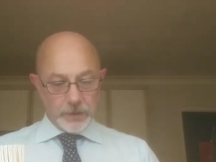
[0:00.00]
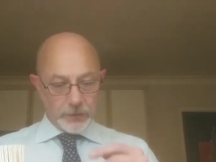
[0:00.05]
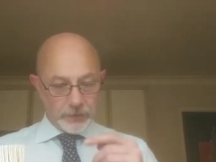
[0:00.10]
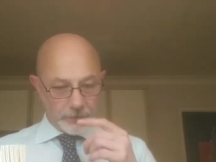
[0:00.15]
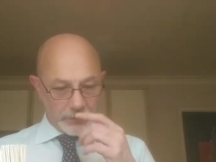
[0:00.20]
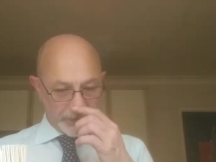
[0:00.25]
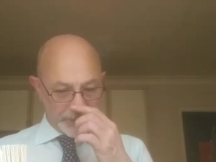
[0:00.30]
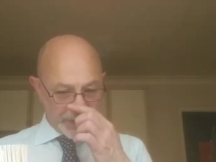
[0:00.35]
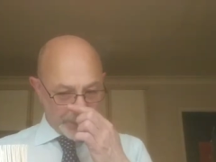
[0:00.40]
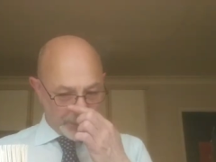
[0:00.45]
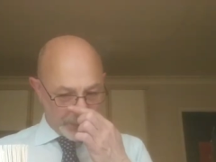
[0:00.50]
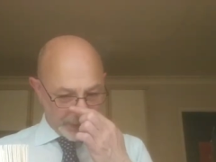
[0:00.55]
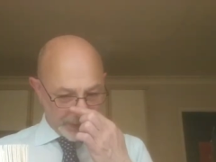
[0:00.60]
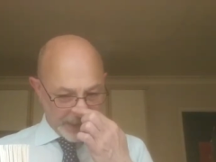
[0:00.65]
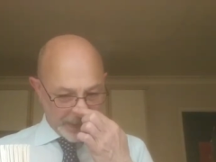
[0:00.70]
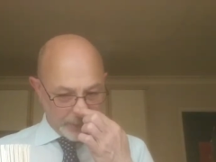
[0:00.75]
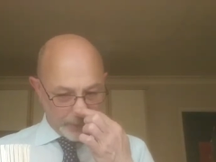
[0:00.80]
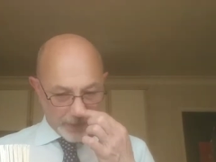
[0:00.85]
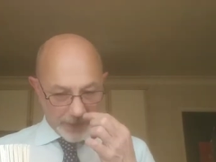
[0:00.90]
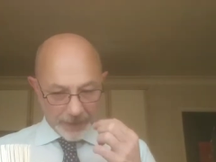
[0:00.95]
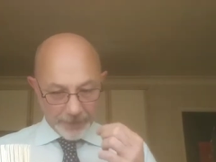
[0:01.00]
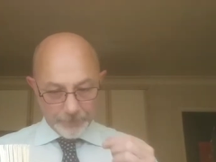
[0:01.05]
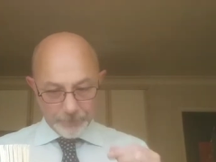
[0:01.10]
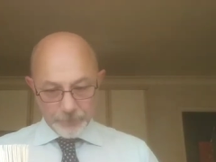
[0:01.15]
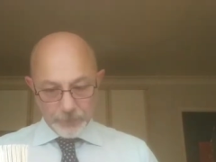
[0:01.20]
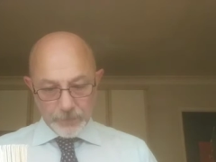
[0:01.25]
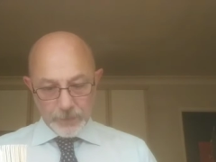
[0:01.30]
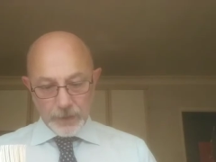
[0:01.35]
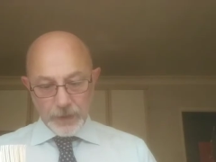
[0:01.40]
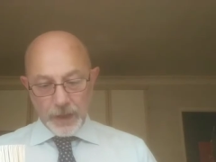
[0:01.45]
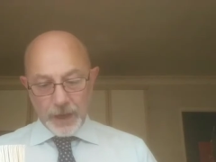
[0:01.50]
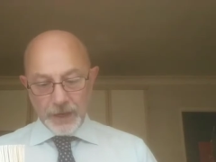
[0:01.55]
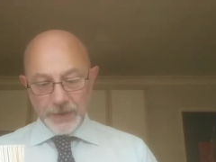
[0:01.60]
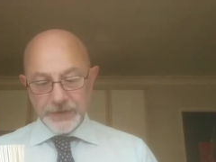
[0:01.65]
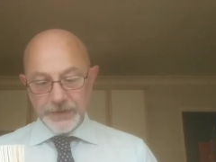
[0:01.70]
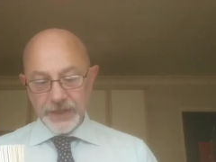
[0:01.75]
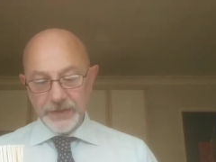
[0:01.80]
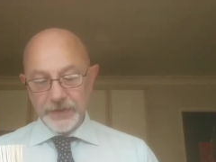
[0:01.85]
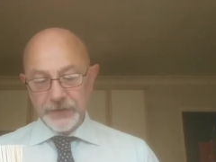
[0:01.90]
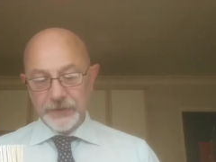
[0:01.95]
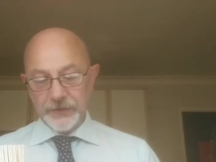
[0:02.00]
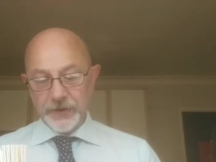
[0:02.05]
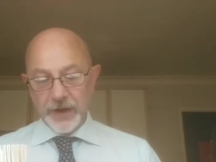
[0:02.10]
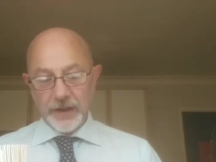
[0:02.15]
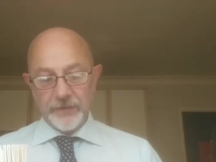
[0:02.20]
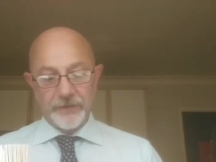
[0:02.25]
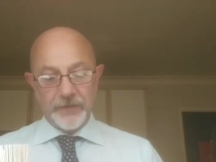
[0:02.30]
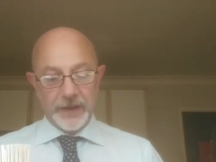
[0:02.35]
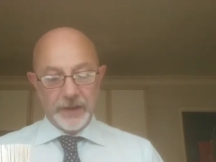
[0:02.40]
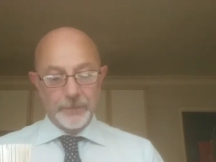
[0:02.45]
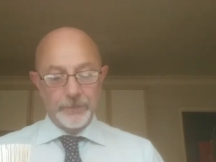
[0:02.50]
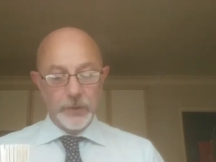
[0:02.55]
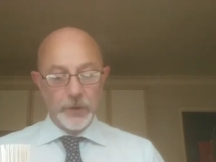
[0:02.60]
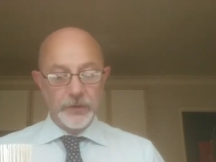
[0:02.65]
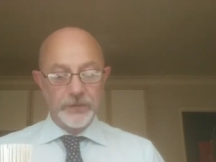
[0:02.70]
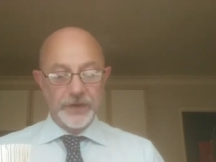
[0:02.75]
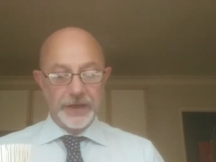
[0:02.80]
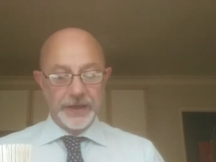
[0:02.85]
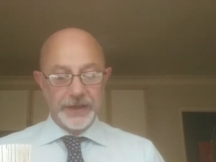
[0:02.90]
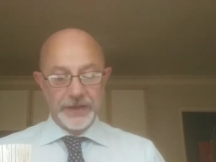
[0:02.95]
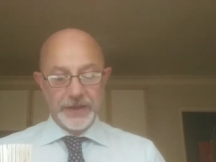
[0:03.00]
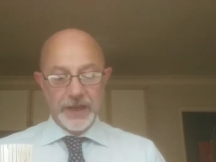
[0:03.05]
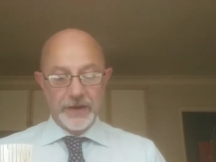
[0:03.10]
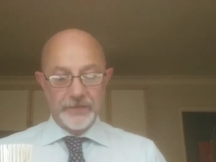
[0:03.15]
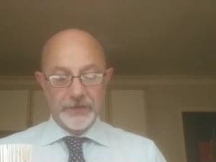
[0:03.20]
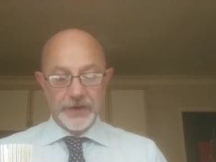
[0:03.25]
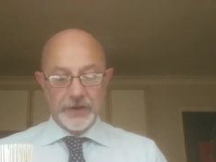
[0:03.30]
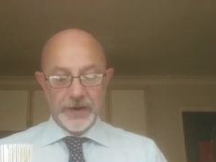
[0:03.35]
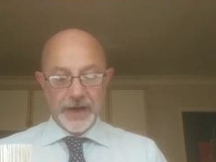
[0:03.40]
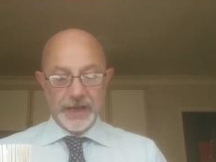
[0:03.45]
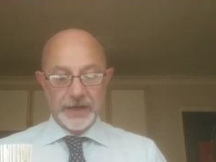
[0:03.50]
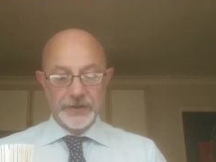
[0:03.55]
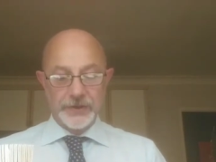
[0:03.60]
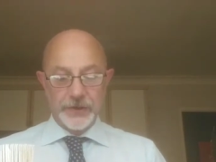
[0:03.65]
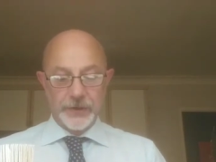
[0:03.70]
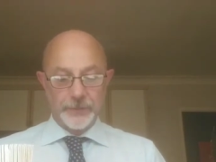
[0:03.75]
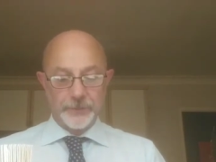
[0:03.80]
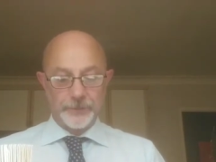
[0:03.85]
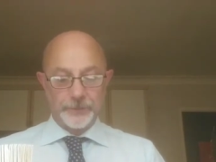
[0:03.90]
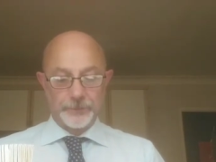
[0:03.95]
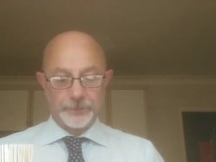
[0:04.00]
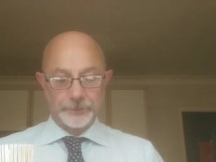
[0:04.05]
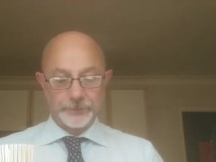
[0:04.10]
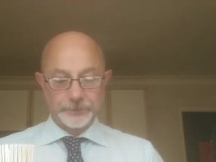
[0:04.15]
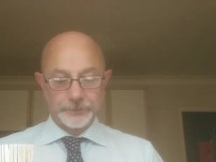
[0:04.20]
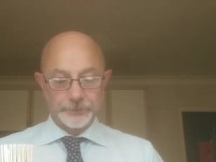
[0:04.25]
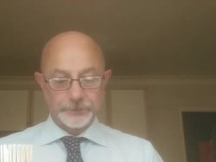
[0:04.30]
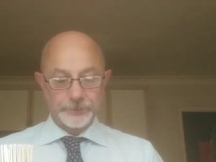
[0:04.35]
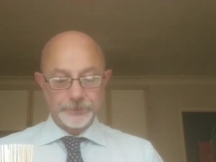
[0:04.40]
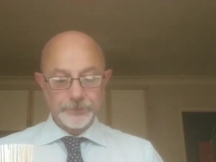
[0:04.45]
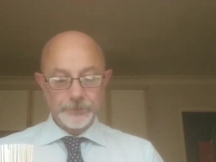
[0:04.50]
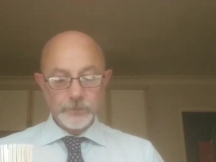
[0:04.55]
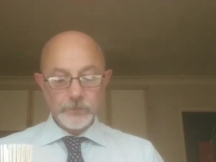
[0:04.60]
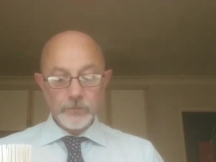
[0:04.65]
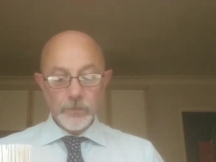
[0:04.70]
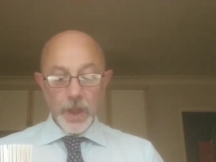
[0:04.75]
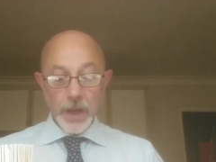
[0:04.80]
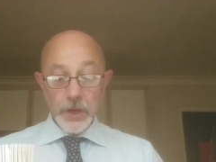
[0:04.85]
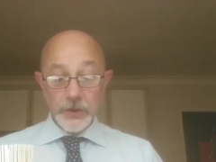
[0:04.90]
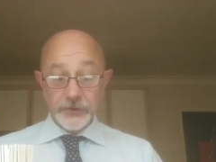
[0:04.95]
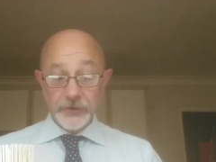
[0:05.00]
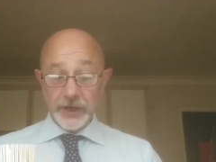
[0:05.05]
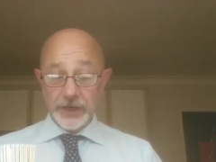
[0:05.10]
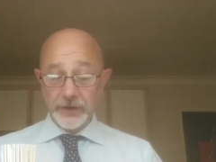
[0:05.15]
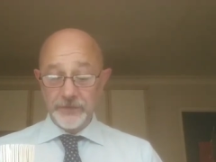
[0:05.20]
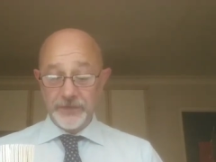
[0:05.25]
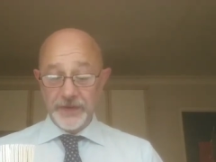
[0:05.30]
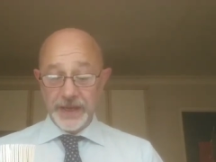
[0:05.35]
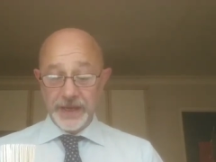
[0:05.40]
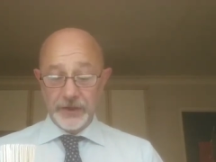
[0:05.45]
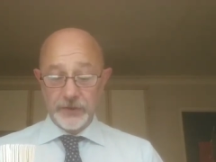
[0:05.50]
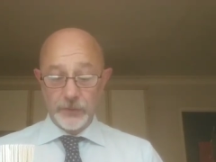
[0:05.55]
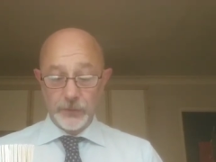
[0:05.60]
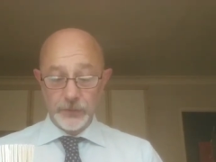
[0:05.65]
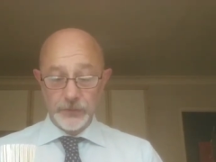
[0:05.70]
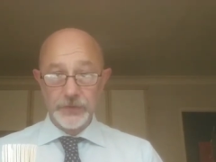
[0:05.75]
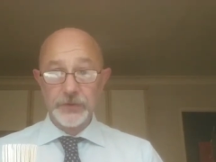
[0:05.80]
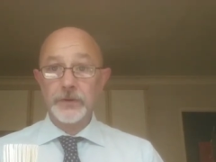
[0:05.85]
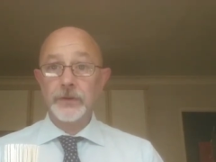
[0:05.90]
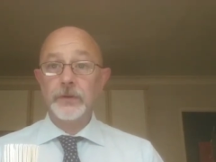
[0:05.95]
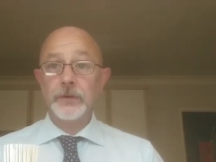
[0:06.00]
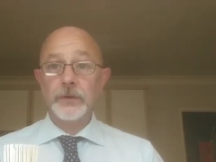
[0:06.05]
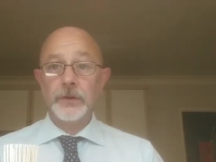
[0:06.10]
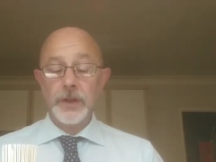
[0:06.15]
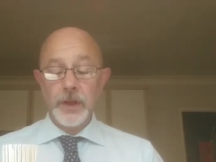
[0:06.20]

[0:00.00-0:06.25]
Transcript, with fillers: Through a separate gateway, I see the traffic moving in the other direction, a trickle of vehicles,